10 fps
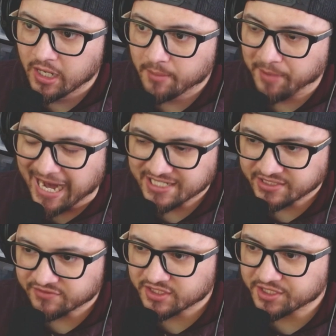
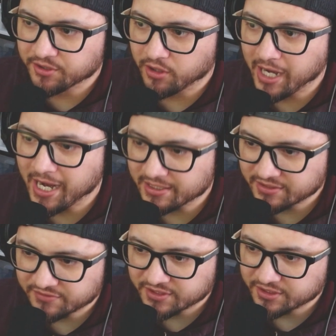passive skill or
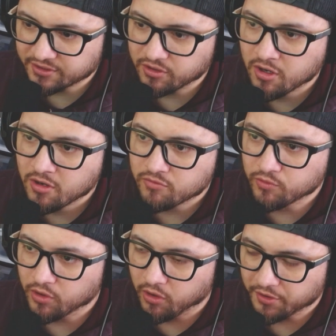active skill
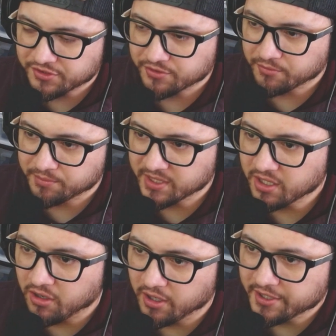will also be
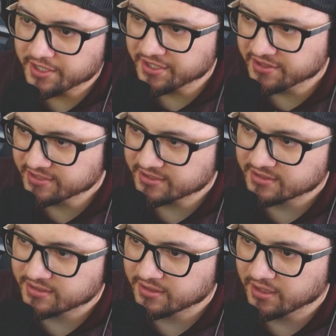on
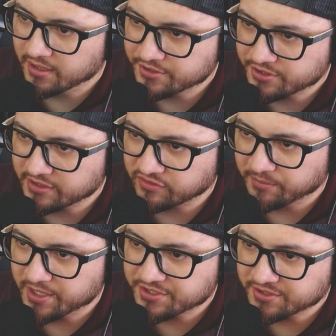this
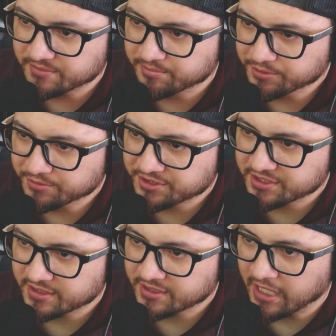transformation boost
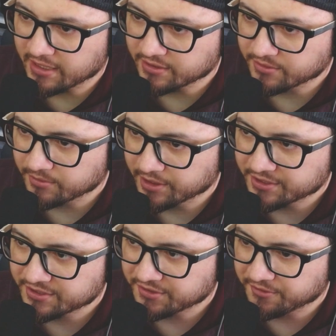category.
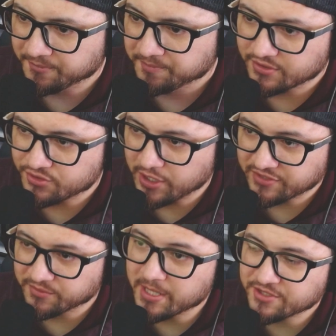So
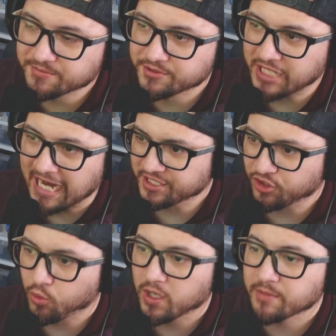transformation boost has
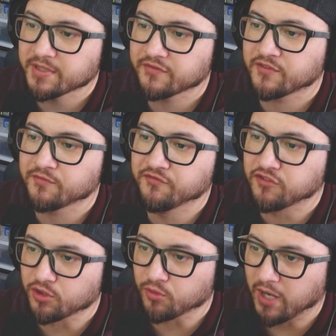quite a bit of
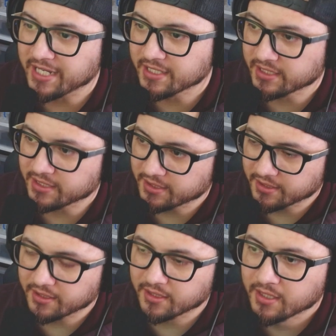variety
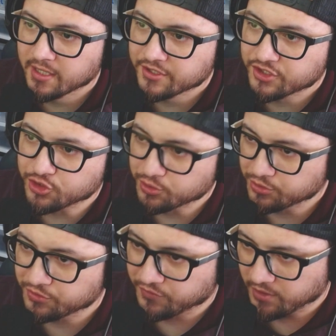here to
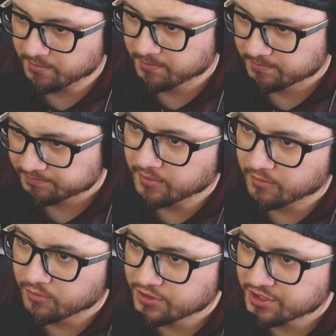choose from.
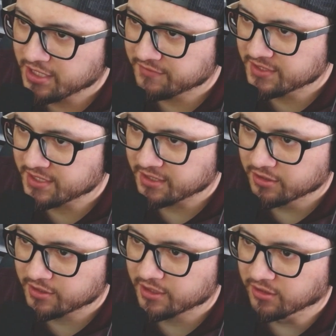We'll just have to take a
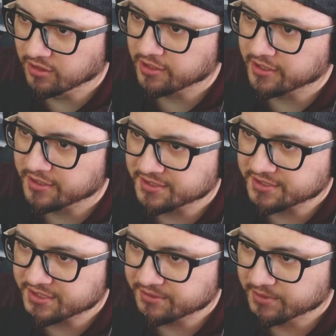look at her links and
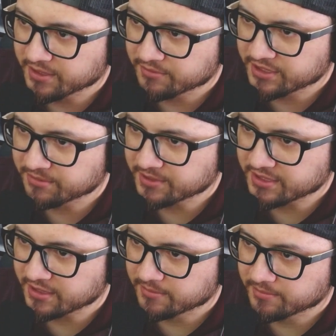see what's
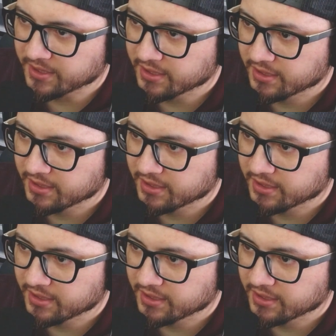up, but